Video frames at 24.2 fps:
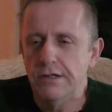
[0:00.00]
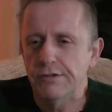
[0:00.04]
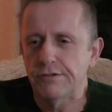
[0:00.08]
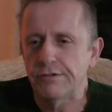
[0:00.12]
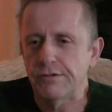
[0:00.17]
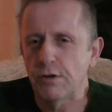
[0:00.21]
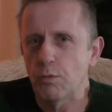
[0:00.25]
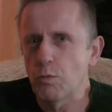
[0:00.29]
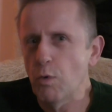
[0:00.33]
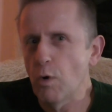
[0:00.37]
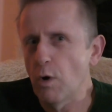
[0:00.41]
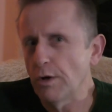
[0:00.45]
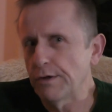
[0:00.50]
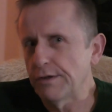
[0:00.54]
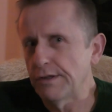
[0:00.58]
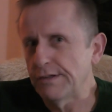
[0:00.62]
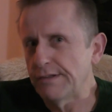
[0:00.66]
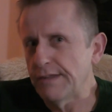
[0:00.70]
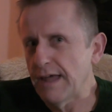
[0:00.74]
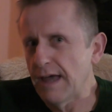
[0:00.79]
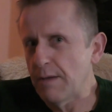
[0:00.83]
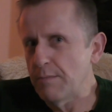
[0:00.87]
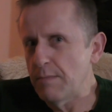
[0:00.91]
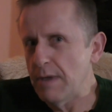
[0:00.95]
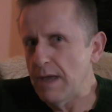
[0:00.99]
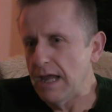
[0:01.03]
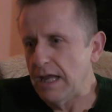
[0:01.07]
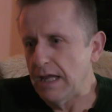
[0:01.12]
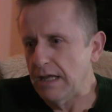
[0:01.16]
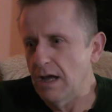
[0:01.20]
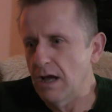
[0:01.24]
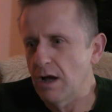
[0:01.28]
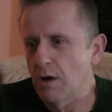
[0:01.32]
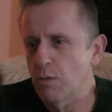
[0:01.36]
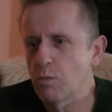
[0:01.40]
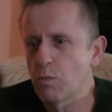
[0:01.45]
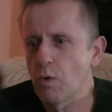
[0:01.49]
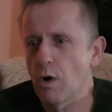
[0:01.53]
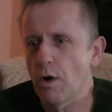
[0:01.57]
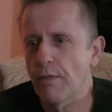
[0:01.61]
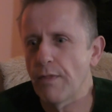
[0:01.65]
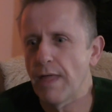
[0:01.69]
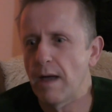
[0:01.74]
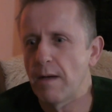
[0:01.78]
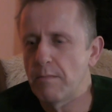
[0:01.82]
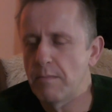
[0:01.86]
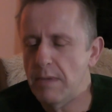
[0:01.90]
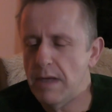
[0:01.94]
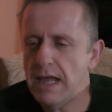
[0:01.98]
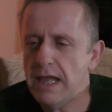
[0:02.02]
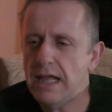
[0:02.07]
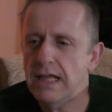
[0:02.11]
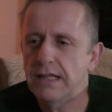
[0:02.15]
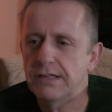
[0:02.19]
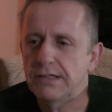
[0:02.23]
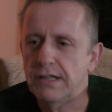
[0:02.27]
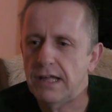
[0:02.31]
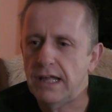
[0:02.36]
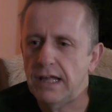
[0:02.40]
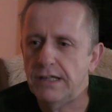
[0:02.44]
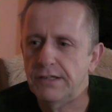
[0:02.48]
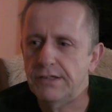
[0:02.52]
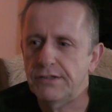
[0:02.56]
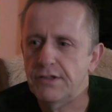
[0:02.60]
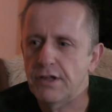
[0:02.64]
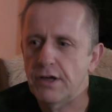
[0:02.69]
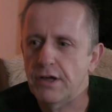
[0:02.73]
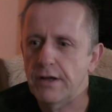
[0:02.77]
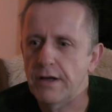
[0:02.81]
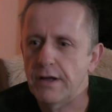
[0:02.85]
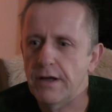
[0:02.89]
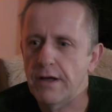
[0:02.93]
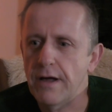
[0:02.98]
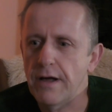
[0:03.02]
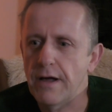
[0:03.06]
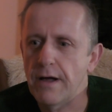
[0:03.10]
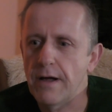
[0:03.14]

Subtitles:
So what does that mean? What that means is that